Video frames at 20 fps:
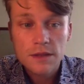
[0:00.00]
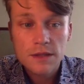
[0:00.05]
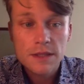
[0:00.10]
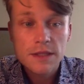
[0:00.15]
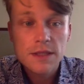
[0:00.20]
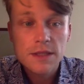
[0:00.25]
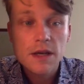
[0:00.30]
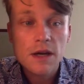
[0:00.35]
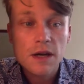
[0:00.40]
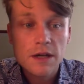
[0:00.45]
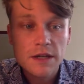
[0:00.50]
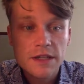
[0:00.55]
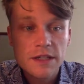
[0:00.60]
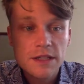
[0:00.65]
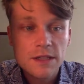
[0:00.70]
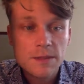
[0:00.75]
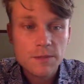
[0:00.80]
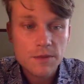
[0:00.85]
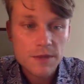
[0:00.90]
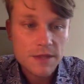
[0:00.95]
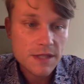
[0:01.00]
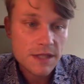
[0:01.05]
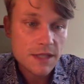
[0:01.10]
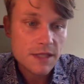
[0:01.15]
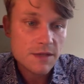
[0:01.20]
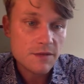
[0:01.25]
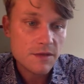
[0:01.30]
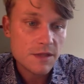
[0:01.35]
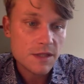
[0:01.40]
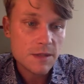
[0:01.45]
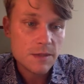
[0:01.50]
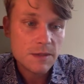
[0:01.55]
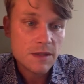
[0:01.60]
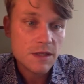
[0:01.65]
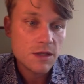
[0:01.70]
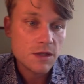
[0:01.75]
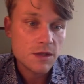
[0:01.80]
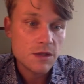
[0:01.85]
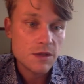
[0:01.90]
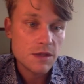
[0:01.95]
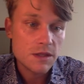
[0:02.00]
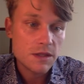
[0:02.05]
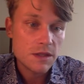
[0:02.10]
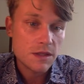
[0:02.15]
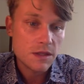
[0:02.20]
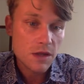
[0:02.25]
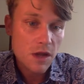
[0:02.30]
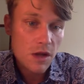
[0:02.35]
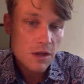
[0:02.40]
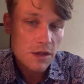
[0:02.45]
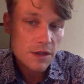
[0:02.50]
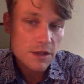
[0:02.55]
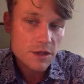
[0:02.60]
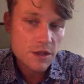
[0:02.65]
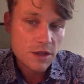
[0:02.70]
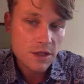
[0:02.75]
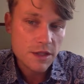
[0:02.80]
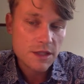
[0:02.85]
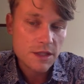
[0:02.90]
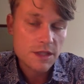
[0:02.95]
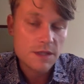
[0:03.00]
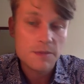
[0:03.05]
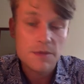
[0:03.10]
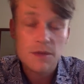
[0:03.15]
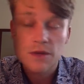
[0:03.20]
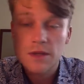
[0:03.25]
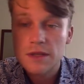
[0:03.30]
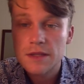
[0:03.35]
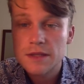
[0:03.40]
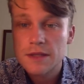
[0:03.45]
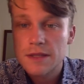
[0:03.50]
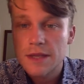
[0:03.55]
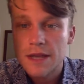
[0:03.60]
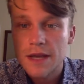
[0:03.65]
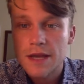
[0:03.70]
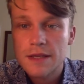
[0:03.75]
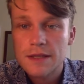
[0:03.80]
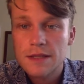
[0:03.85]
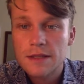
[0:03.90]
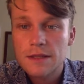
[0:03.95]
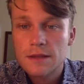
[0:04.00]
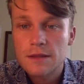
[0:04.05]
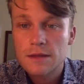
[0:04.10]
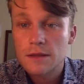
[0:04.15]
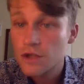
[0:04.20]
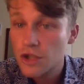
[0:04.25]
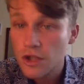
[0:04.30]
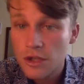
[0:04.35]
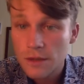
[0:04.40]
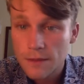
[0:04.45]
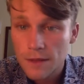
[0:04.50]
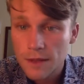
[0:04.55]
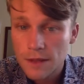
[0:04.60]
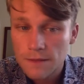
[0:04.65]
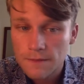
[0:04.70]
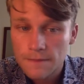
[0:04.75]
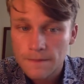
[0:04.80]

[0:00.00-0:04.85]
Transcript: Does the audience perceive the speaker's knowledge and experience as legitimate?